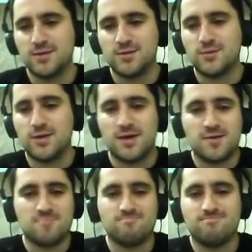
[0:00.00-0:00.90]

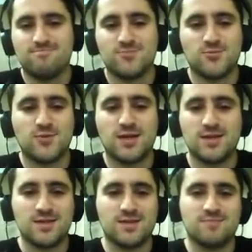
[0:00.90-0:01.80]

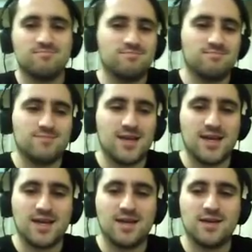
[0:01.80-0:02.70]
well,
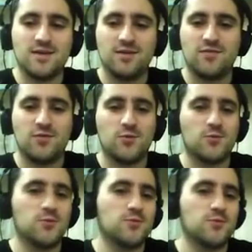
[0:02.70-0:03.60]

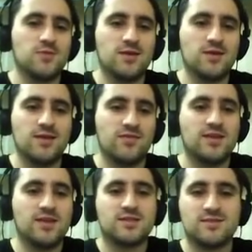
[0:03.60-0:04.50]
if
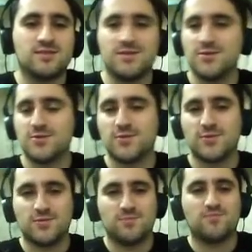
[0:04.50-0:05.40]
these your
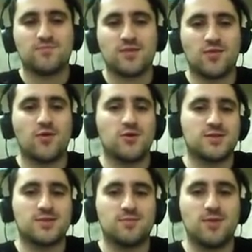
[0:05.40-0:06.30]

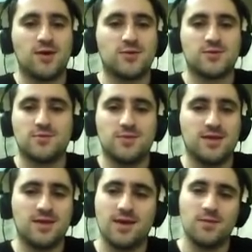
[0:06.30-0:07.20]
thoughts about
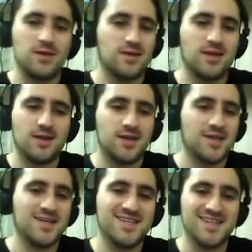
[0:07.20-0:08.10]
me, I mean,
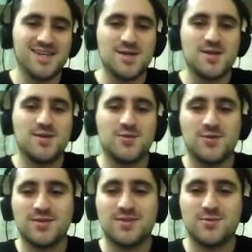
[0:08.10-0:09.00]
you
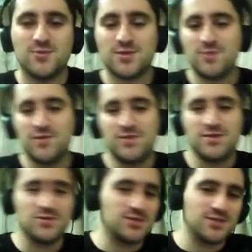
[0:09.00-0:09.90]
don't need to watch my
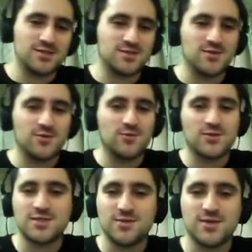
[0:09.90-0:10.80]
videos. Just go
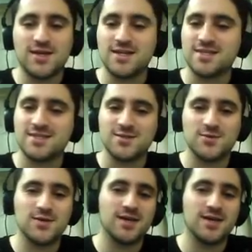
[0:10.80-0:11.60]
watch somebody else. So